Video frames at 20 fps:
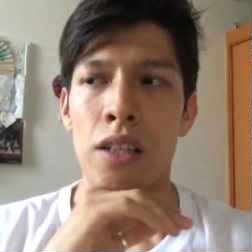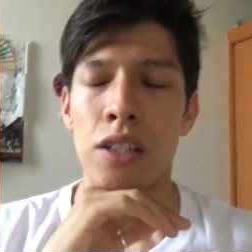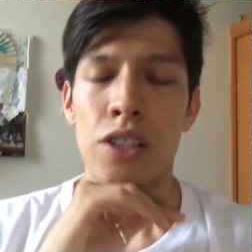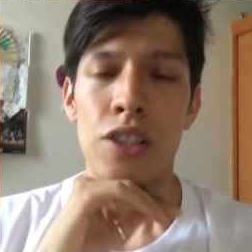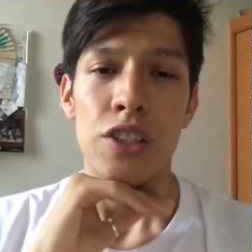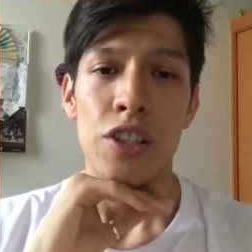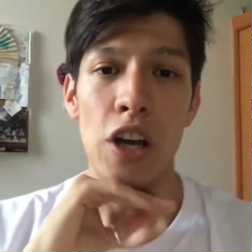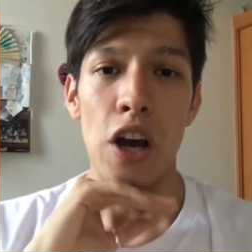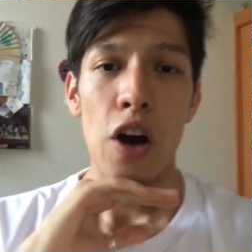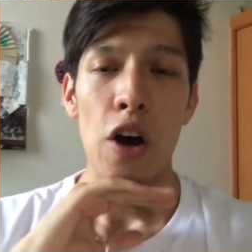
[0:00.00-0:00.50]

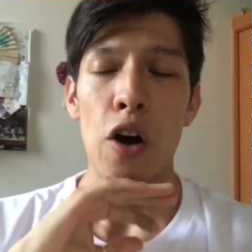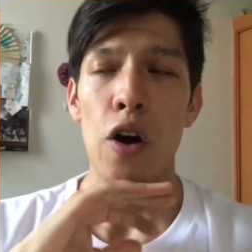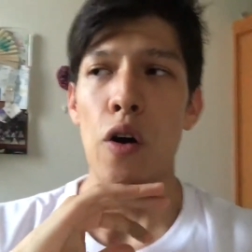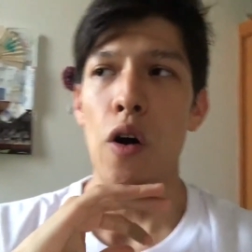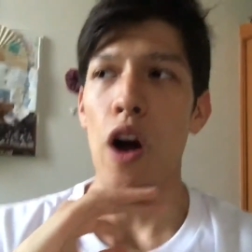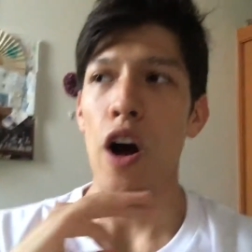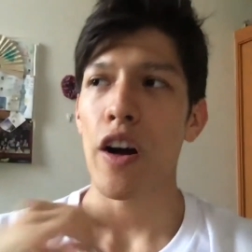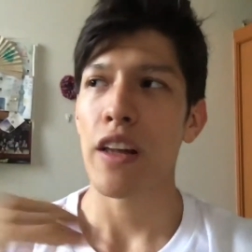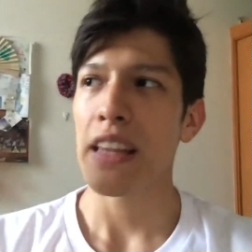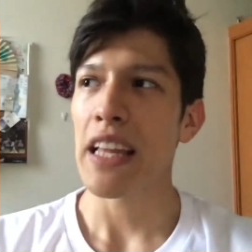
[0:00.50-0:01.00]

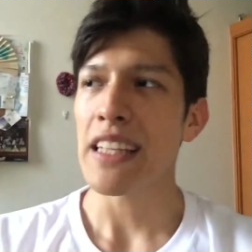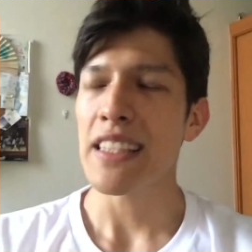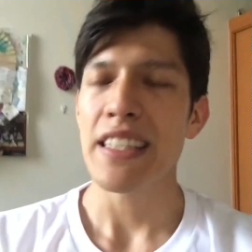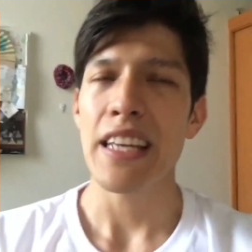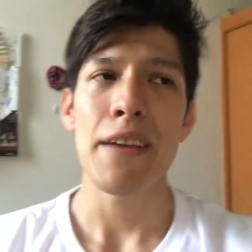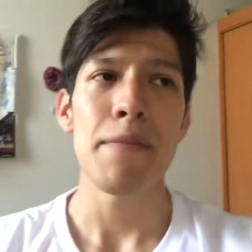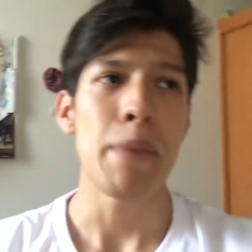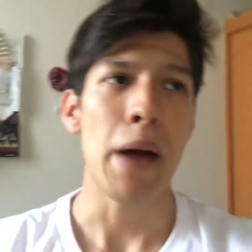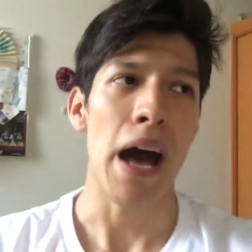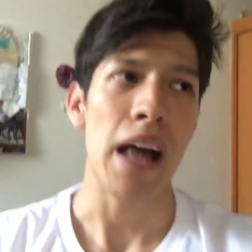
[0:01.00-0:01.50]
So let's
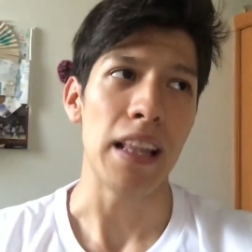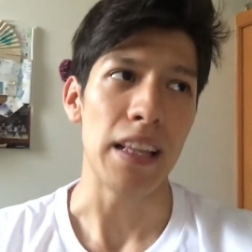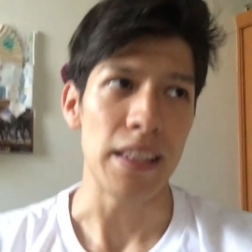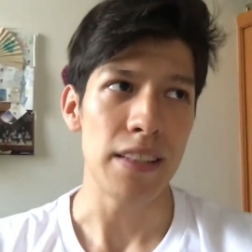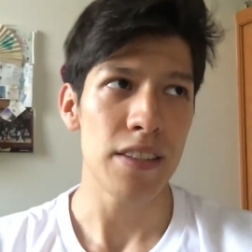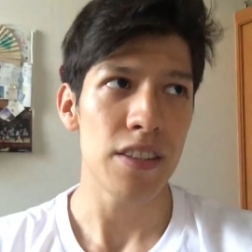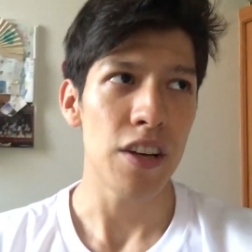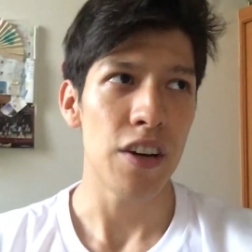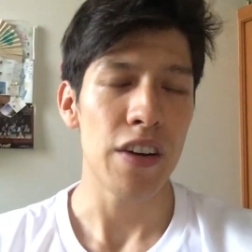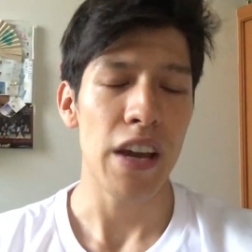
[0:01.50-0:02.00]
say
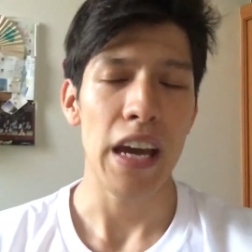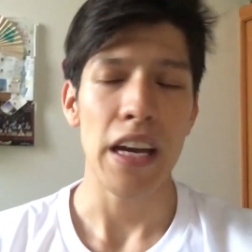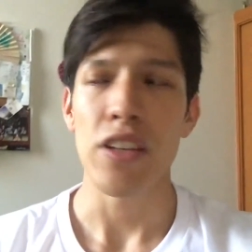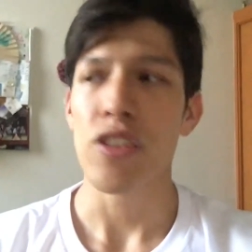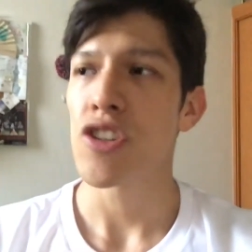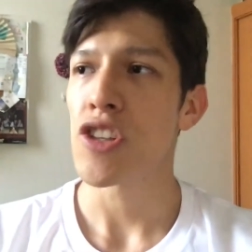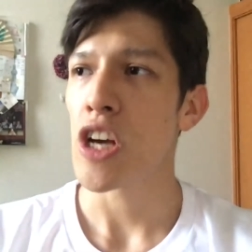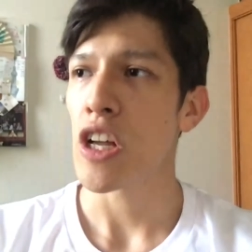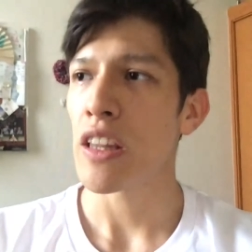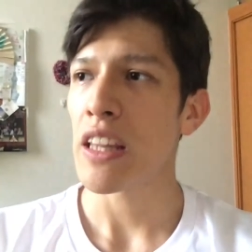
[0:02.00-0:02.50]
balance. Okay.
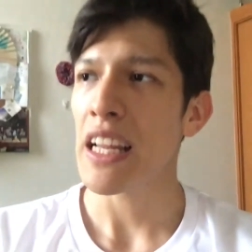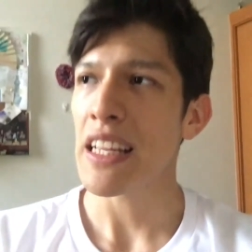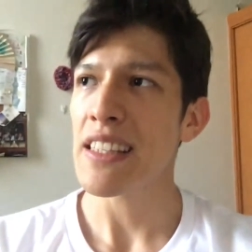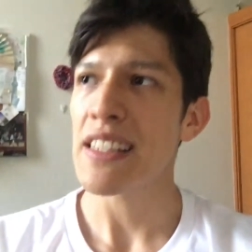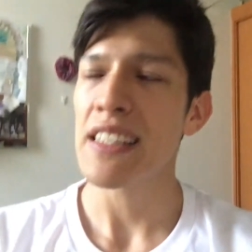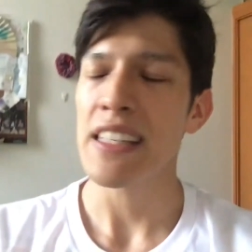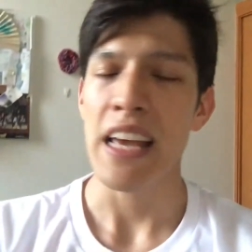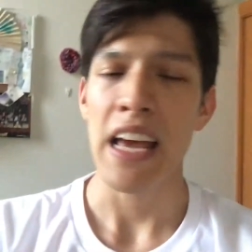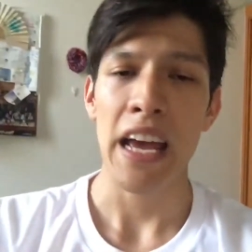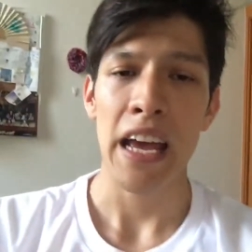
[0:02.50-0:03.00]
So
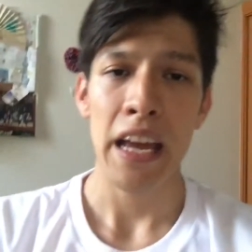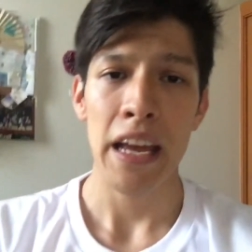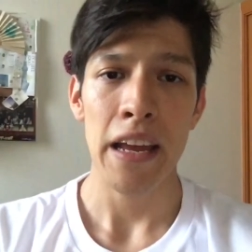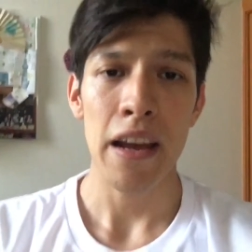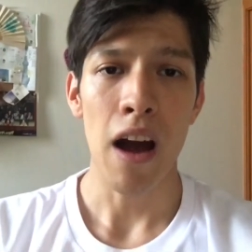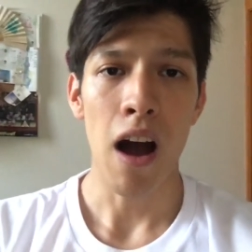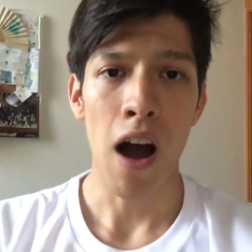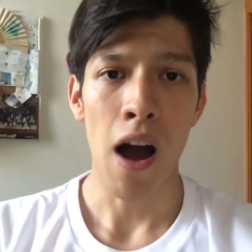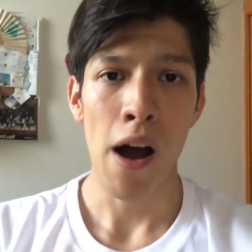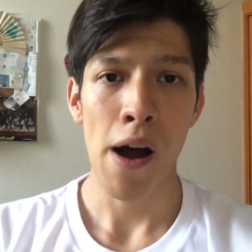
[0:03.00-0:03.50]
let's
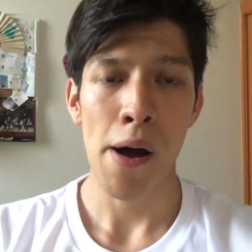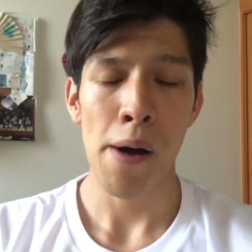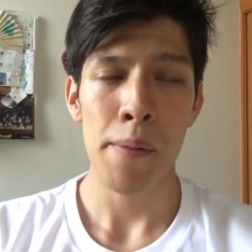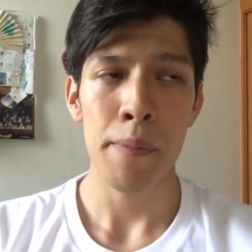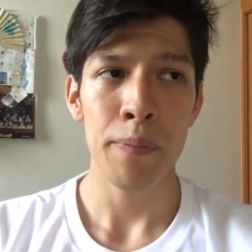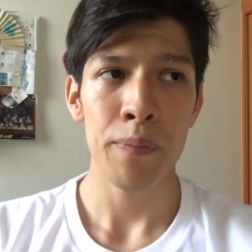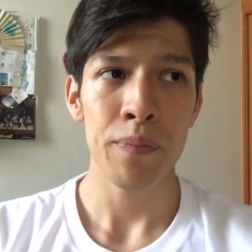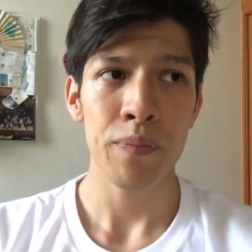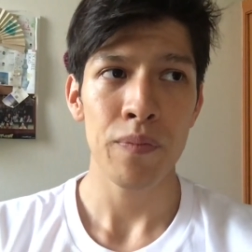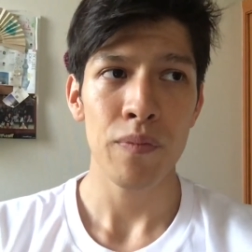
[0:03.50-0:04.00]
say
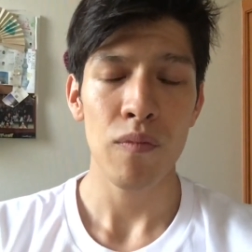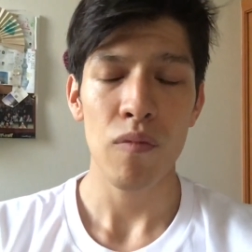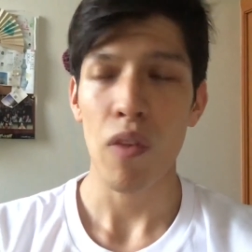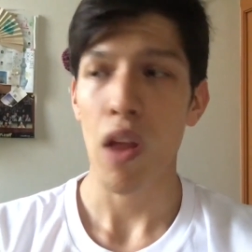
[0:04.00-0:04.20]
in